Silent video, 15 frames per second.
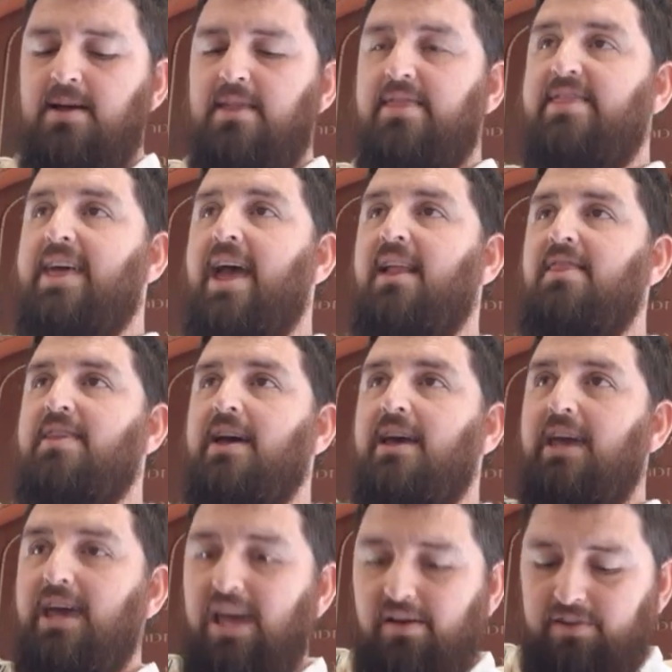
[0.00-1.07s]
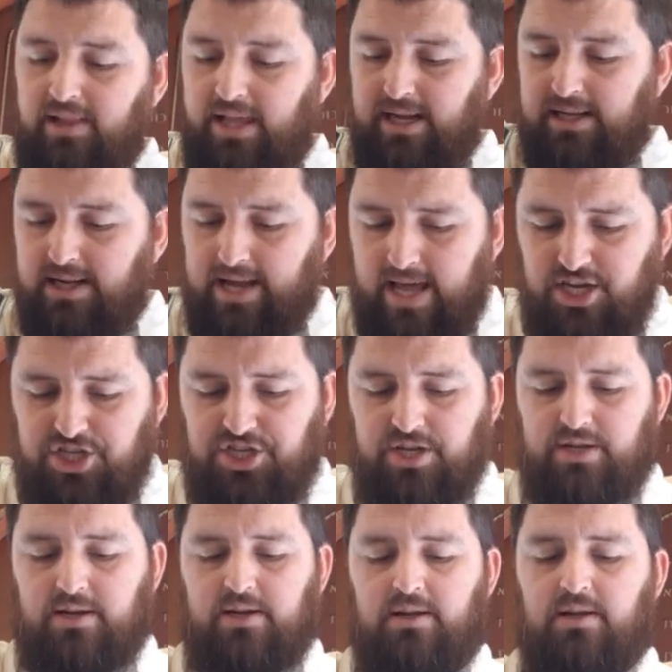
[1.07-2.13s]
then the evil
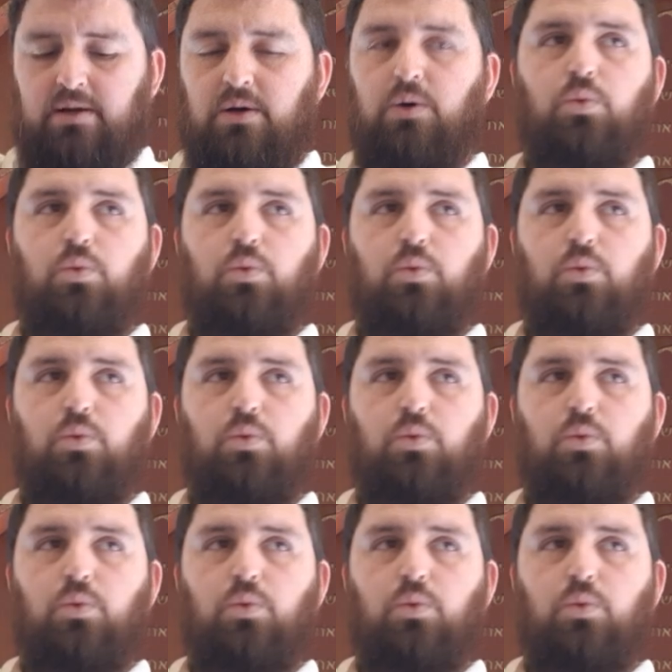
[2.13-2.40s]
inclination